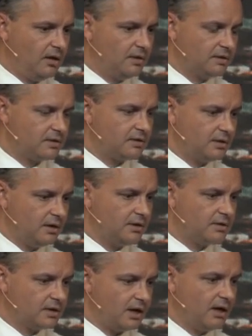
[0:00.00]
is
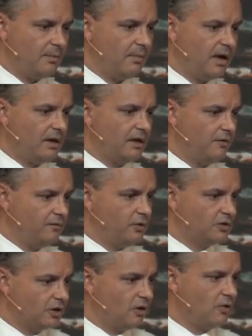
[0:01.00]
to kind of make that
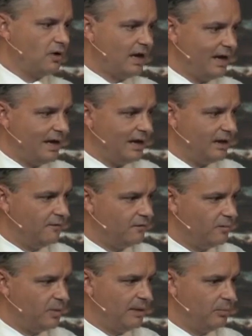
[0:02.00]
future okay
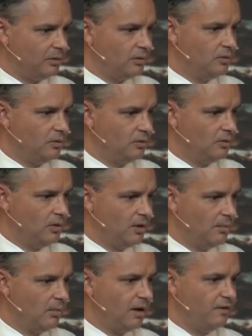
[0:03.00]
for people who
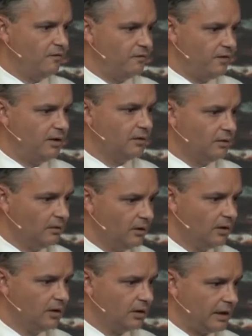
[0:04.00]
might feel
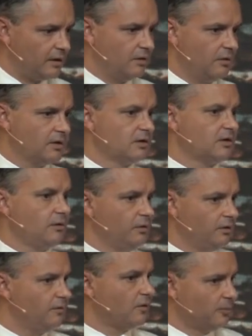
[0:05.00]
like they're
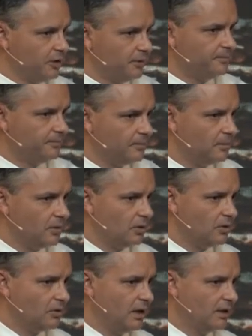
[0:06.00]
excluded from it,
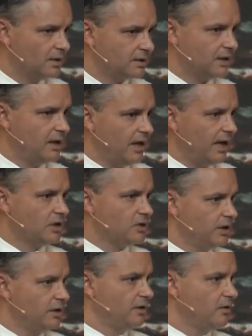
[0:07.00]
you know, and to say,
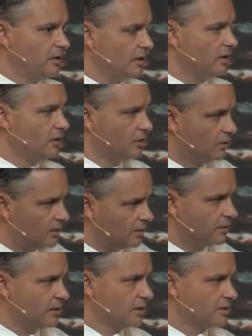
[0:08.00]
actually, there are
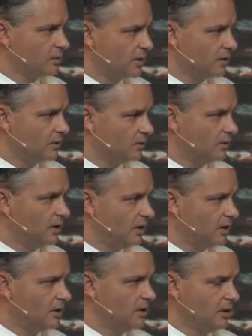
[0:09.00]
things that we can do
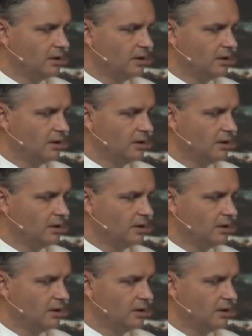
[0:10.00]
here.